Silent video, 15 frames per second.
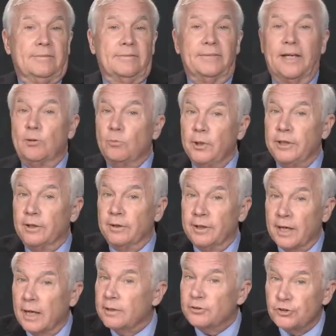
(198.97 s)
That we are
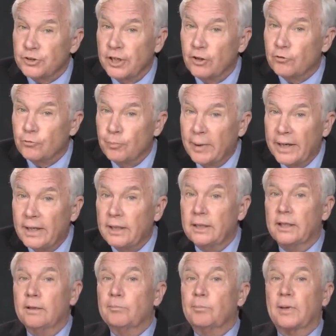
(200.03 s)
not self-made
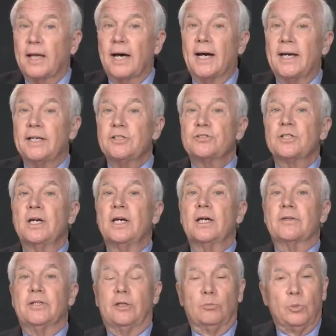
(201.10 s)
implies
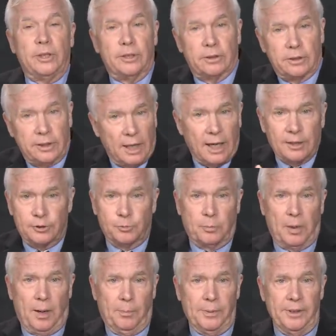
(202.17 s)
that we are God's
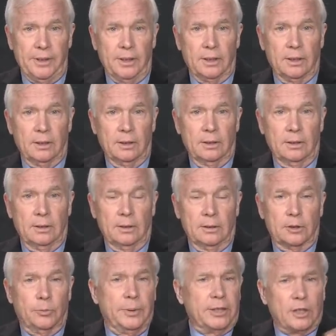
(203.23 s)
property,
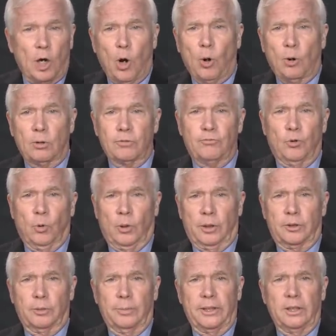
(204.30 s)
to be called for,
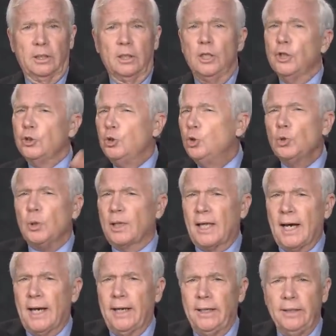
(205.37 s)
to be
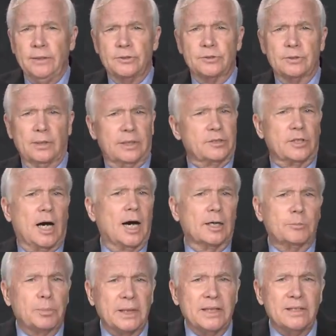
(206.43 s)
utilized as
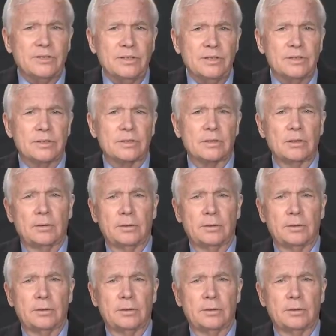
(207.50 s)
God pleases.